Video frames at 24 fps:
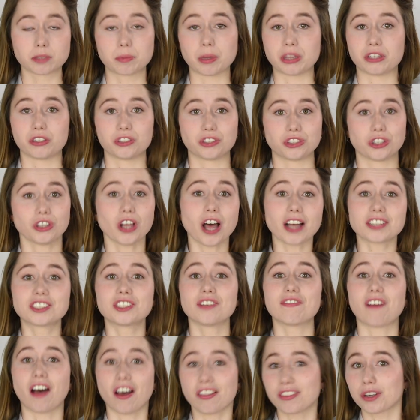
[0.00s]
but there's lots
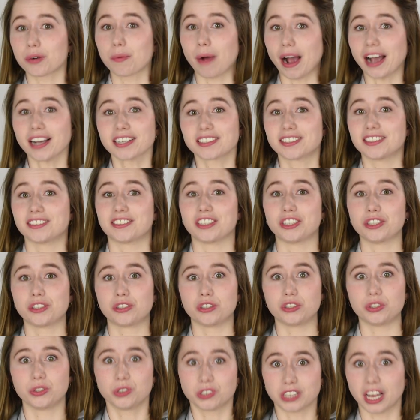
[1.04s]
of other waxes that you
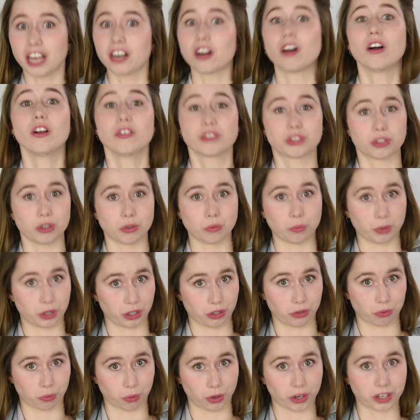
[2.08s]
could use that also
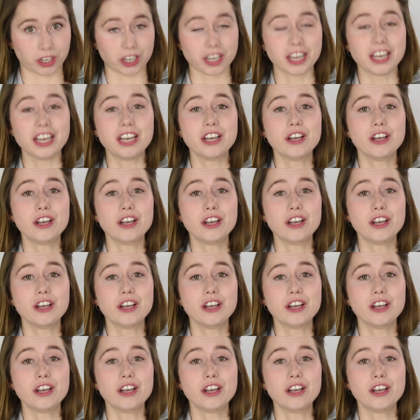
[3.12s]
wouldn't work.